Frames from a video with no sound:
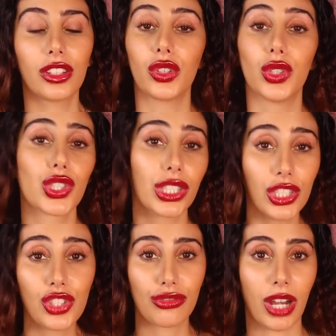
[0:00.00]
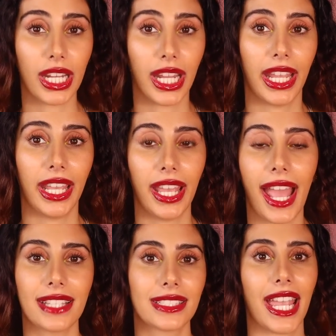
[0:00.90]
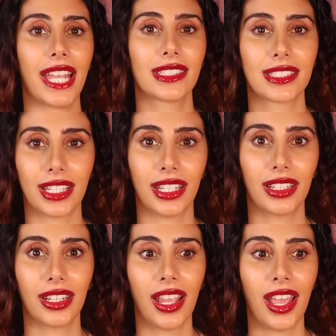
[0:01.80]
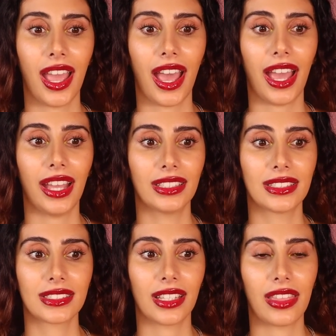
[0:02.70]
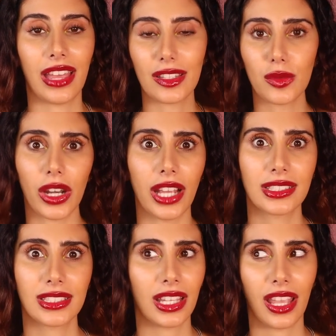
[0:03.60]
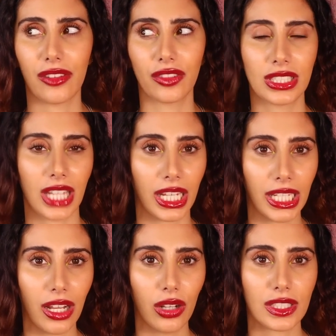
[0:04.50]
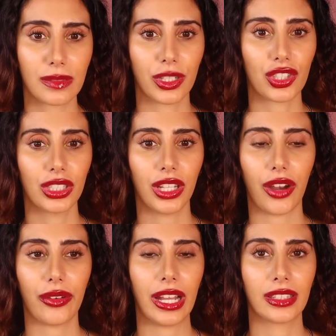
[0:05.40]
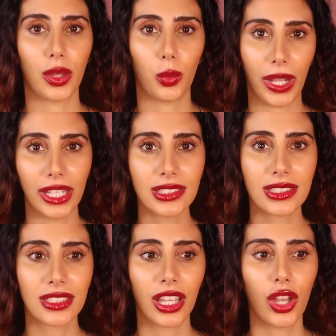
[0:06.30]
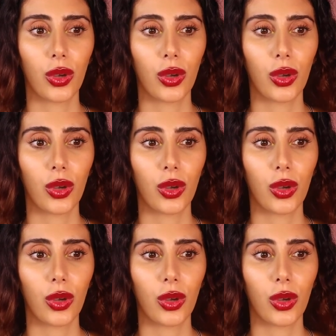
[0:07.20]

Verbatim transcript: usually straight hair and tan skin. And that's what I see every day now, especially around the West,